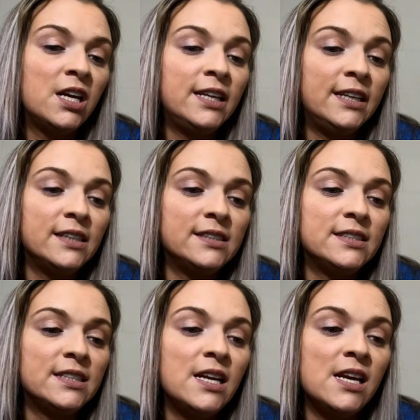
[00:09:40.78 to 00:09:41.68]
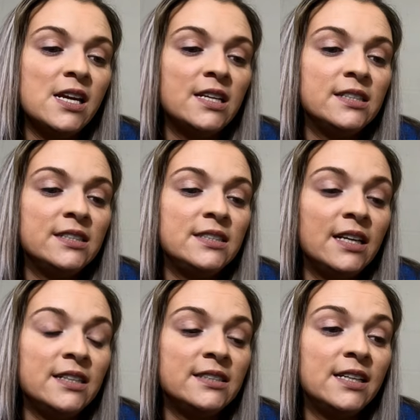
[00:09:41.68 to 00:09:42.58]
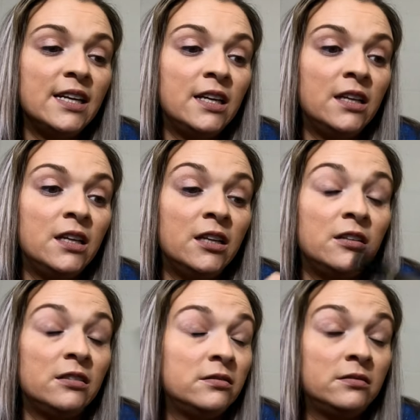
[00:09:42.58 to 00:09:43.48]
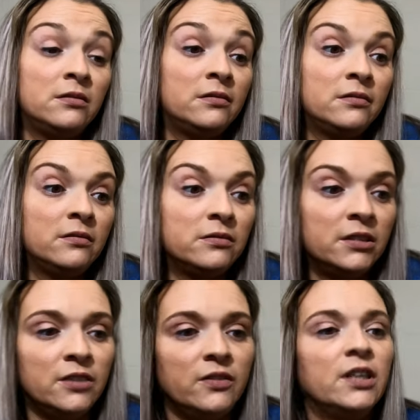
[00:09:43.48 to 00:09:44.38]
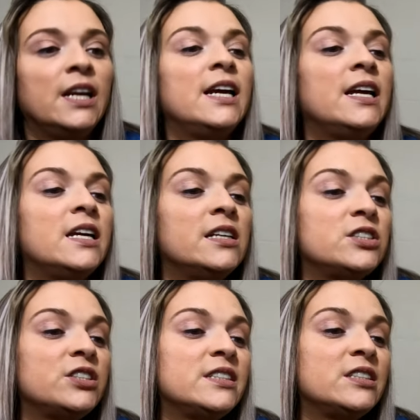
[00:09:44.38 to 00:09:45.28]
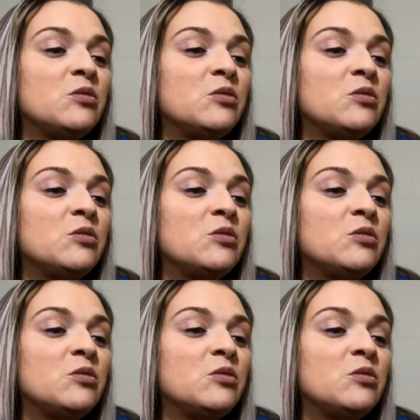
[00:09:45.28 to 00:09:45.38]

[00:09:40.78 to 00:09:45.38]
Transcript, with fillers: Yes. Sex Kitten. Whatever. It's just a